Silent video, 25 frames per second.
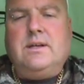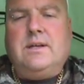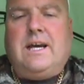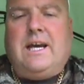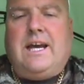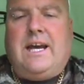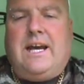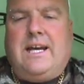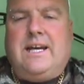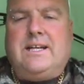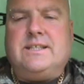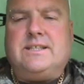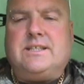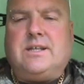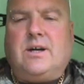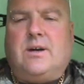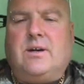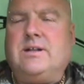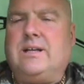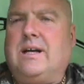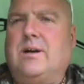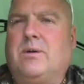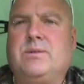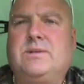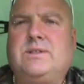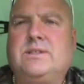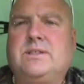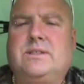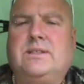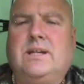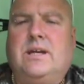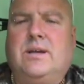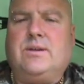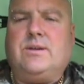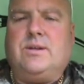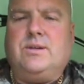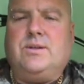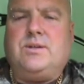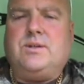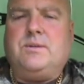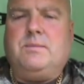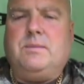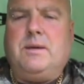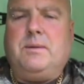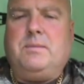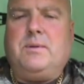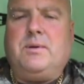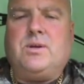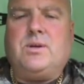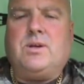hairs tied up, which is no good to
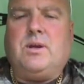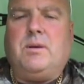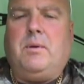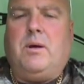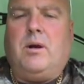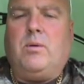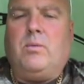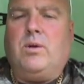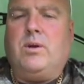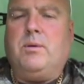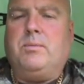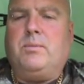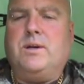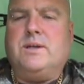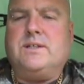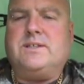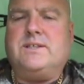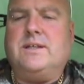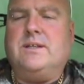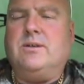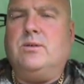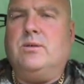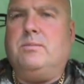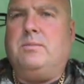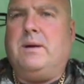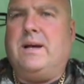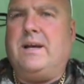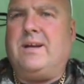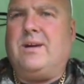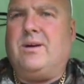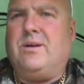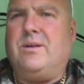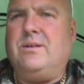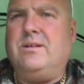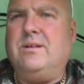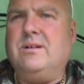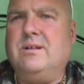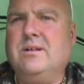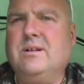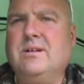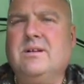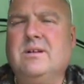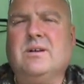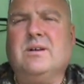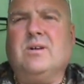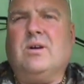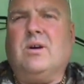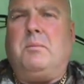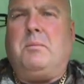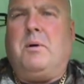me, because I might want to put a single bait on,
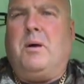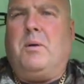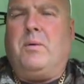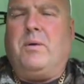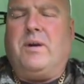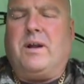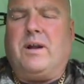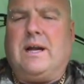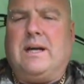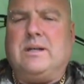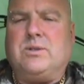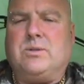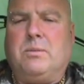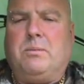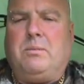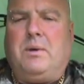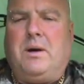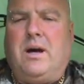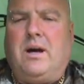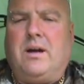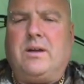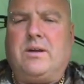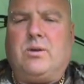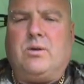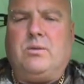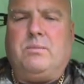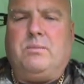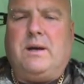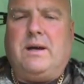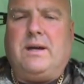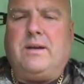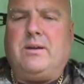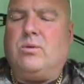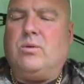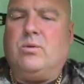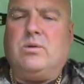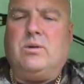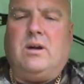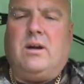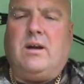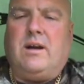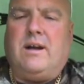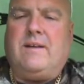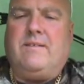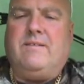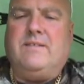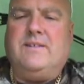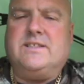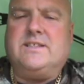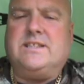I might want to go to a particle bait, or
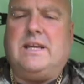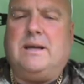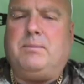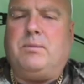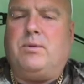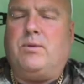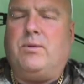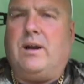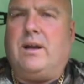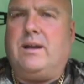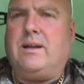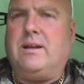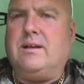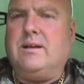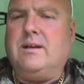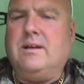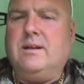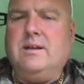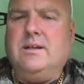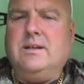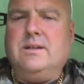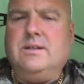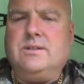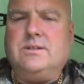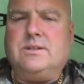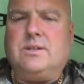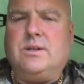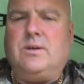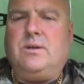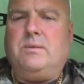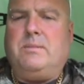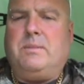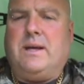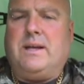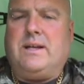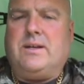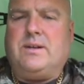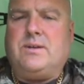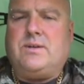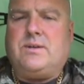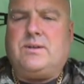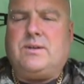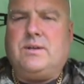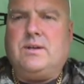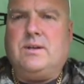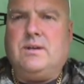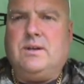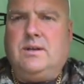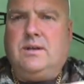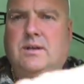like even separate two
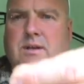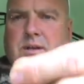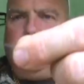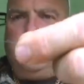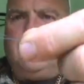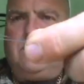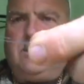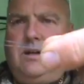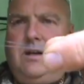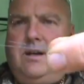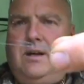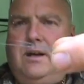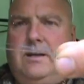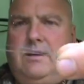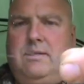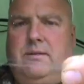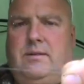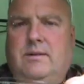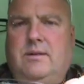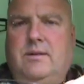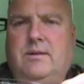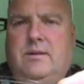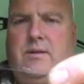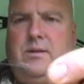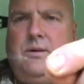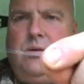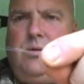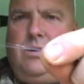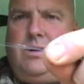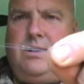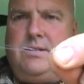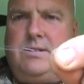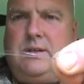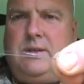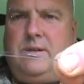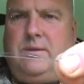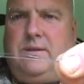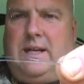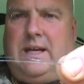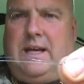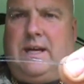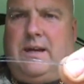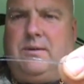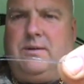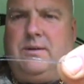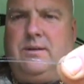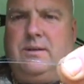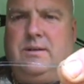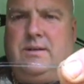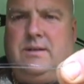baits. So like all I do
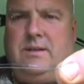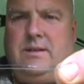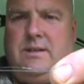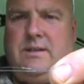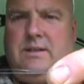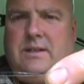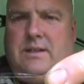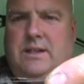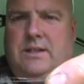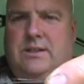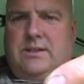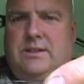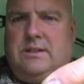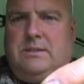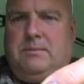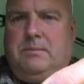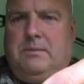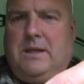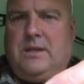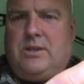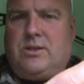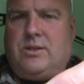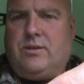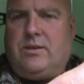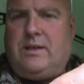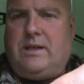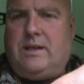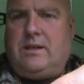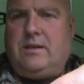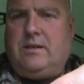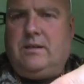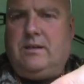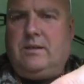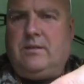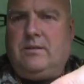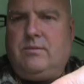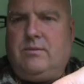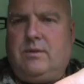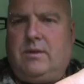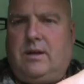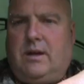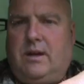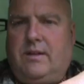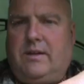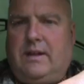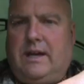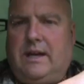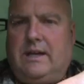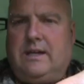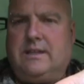now is just measure it
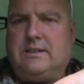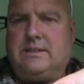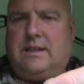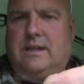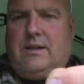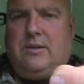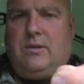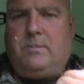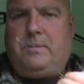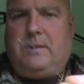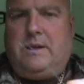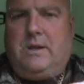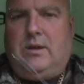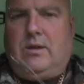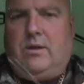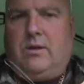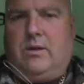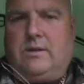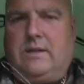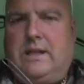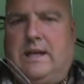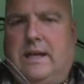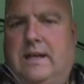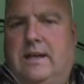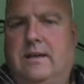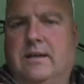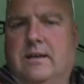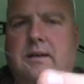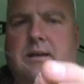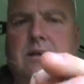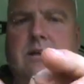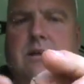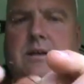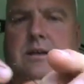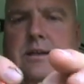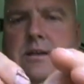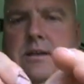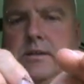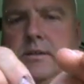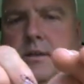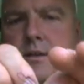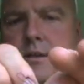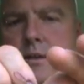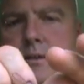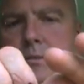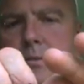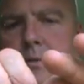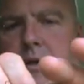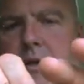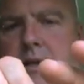like that. It's a little bit long there, so
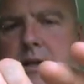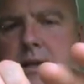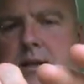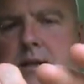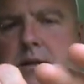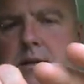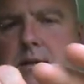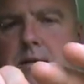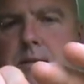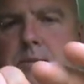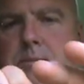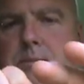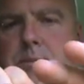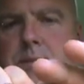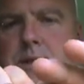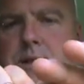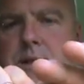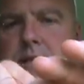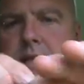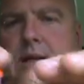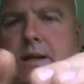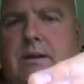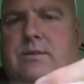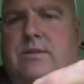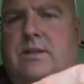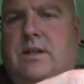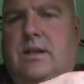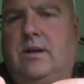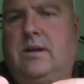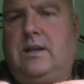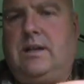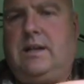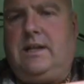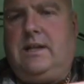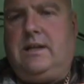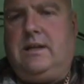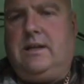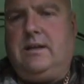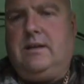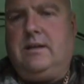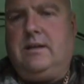just pull it down slightly.